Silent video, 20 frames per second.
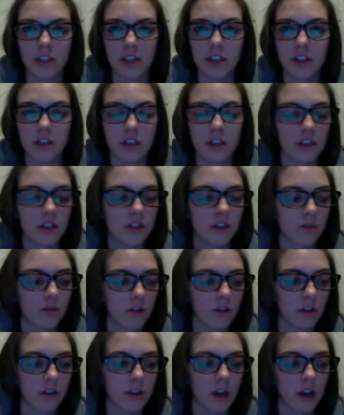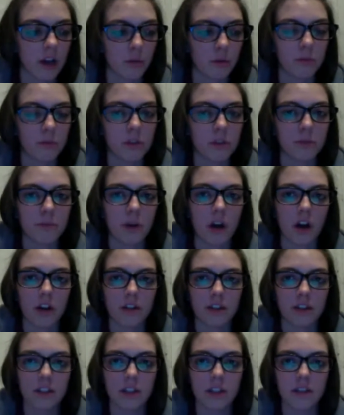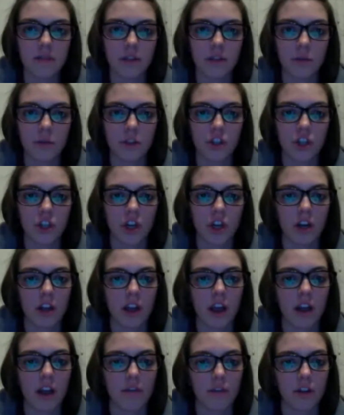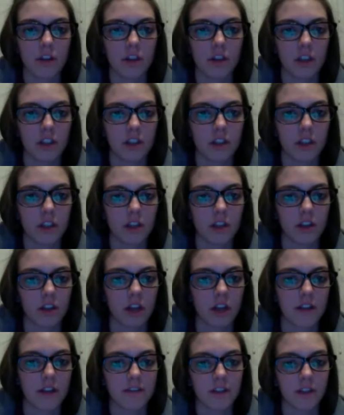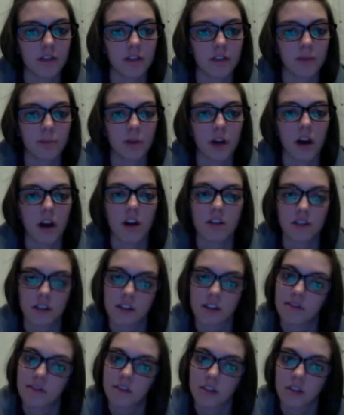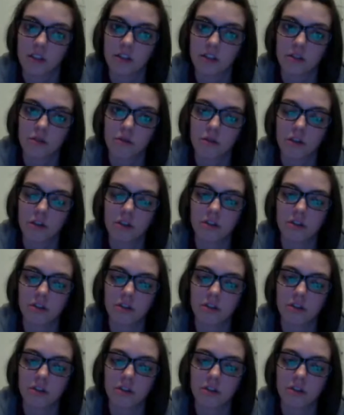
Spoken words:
the z-score on that one was positive, you would shade everything to the left of the positive z-score.